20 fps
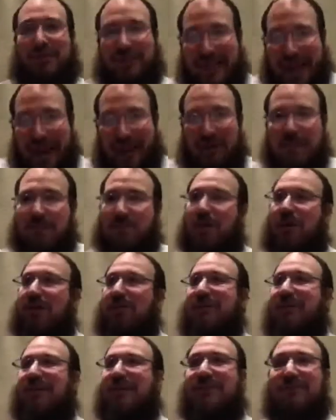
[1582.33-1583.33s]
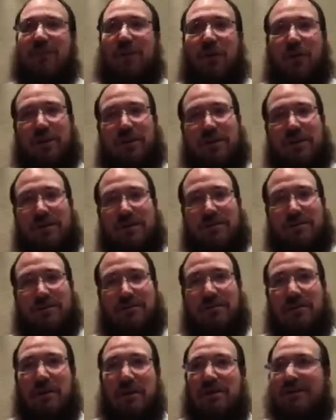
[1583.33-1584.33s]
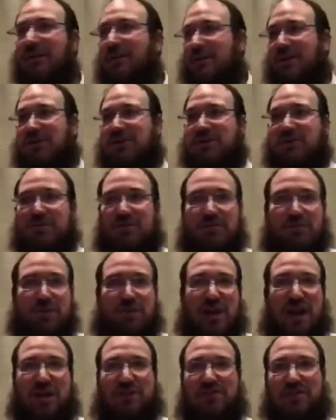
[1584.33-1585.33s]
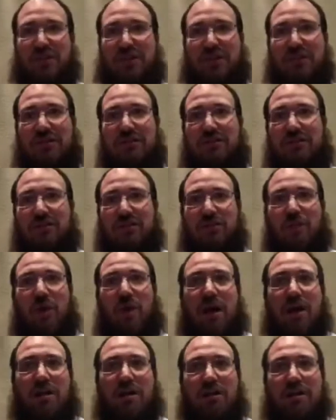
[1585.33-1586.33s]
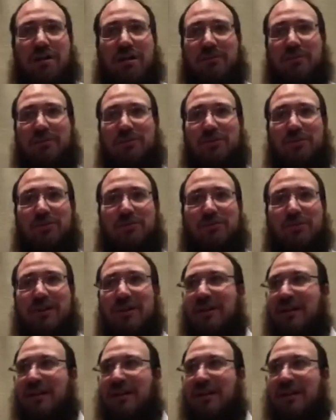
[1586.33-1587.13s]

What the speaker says: Now it's part of a living organism which actually could walk and move